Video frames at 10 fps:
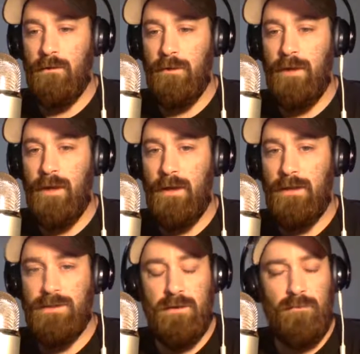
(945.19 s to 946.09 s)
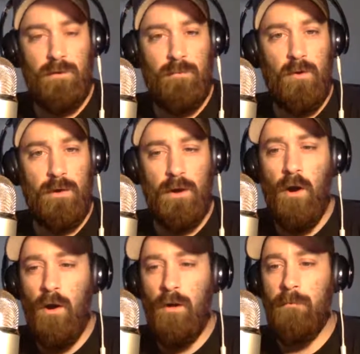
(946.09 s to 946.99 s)
he suffered a broken
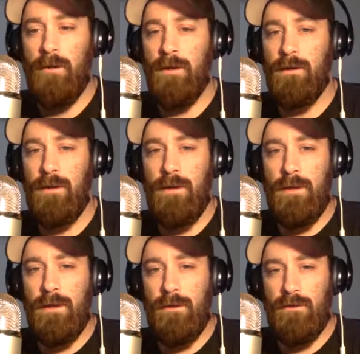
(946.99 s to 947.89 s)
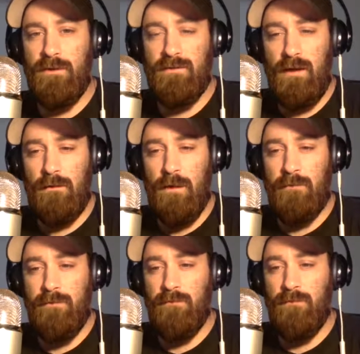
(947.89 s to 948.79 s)
arm, and he's had a lot
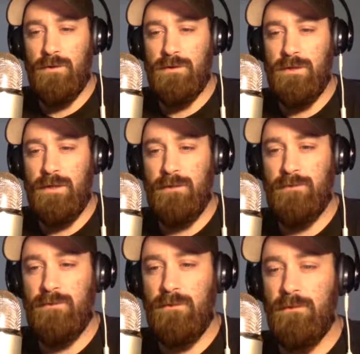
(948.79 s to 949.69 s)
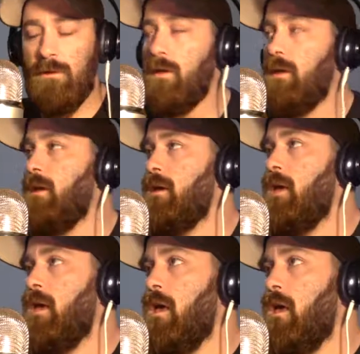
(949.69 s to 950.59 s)
of adversity. So,
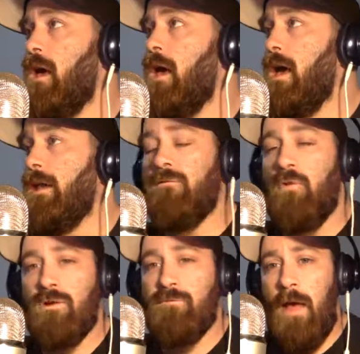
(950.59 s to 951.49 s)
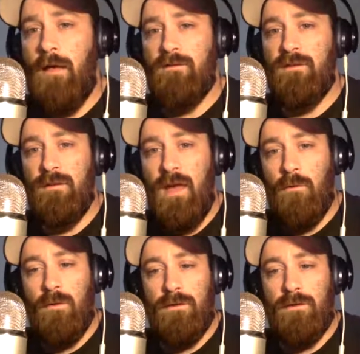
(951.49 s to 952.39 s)
and of course, balancing
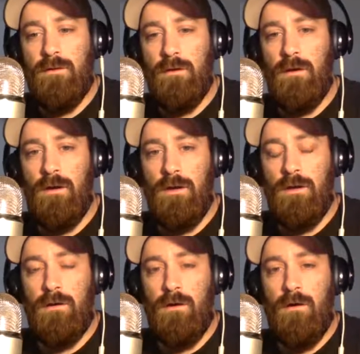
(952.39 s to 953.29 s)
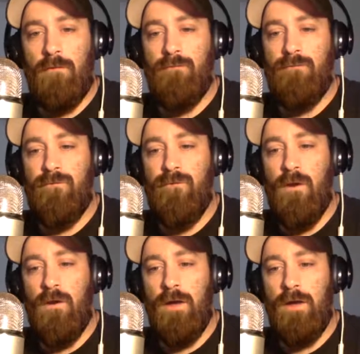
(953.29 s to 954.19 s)
that with a
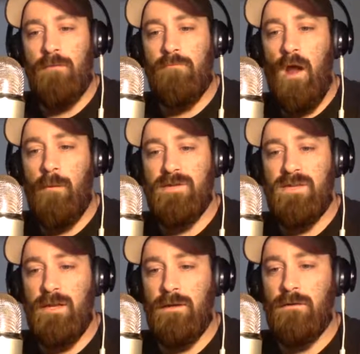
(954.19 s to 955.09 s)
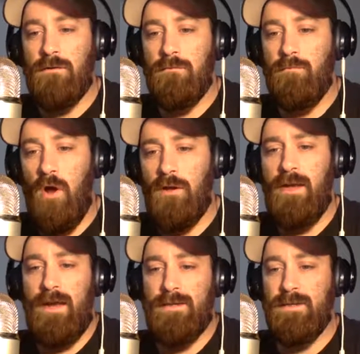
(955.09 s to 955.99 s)
very promising
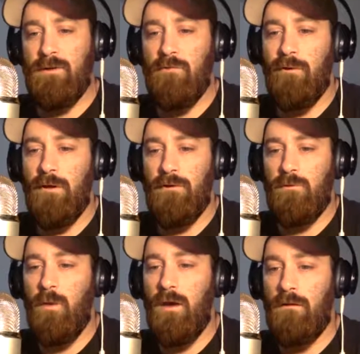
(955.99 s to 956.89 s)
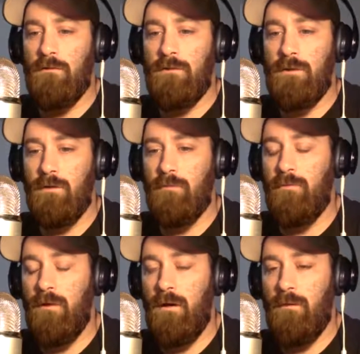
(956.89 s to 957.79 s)
broadcasting career as well.
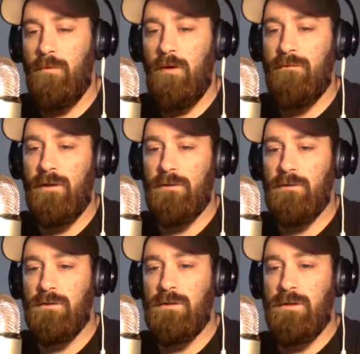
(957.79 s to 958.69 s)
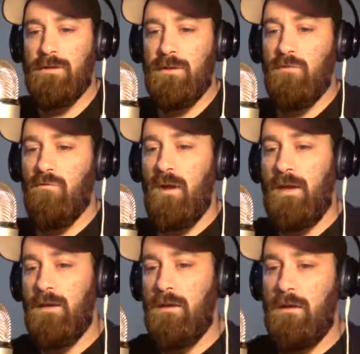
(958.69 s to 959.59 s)
Paul Felder is a great